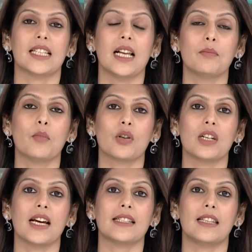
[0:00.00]
helped
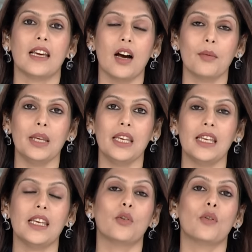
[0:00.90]
modernize the army.
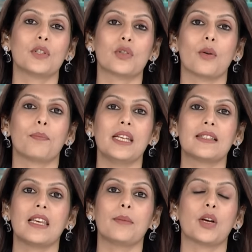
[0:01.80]
He oversaw
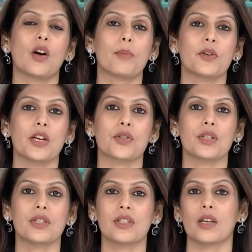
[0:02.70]
peacekeeping
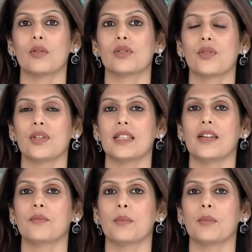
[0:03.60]
operations. He also received